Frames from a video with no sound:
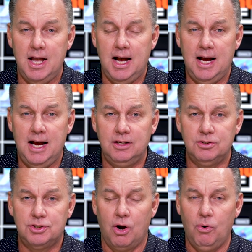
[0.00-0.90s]

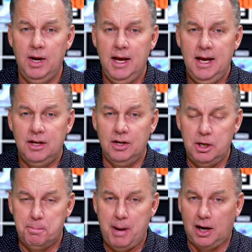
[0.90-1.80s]
so you
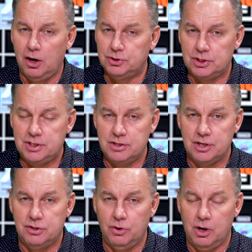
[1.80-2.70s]
need to pay close
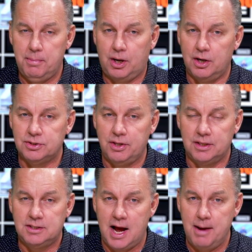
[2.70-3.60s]
attention to it, because in the
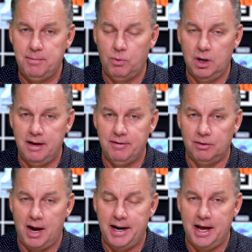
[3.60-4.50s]
time that we're living
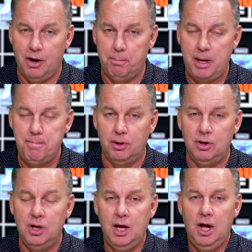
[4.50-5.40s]
right now,
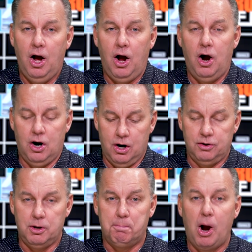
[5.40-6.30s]
people are
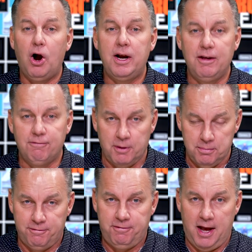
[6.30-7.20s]
departing from
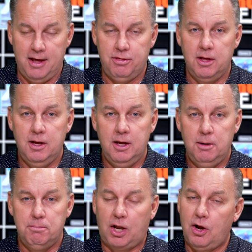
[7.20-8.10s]
the faith
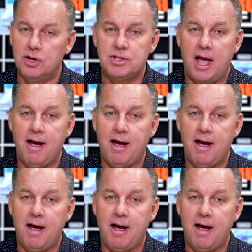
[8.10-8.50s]
because they